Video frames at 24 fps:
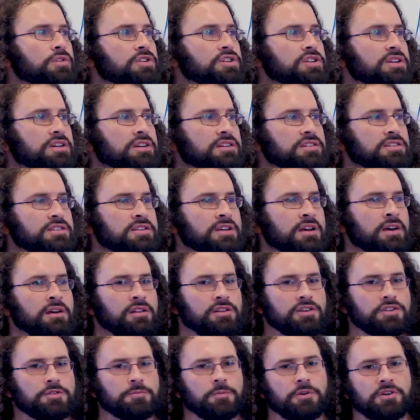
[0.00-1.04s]
which is
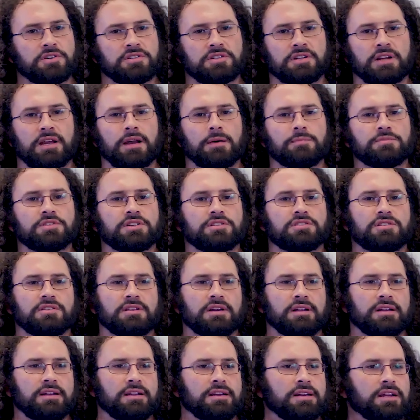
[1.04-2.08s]
this person comes into
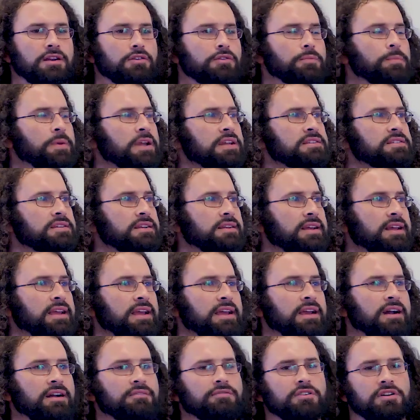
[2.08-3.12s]
the clinic
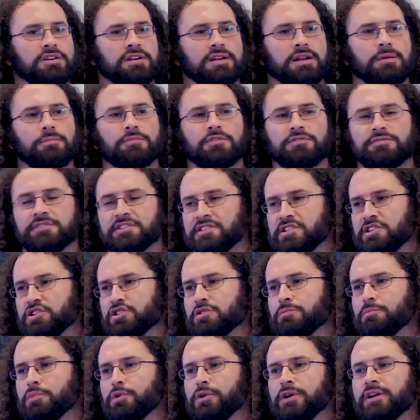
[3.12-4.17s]
repeatedly, I've got a number of
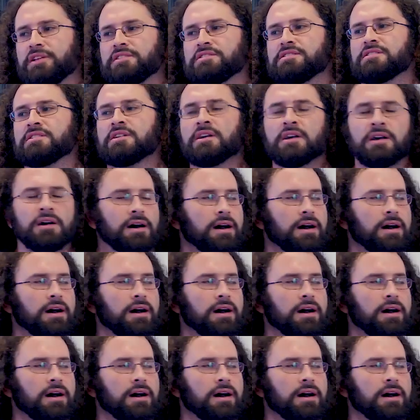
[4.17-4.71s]
decision points,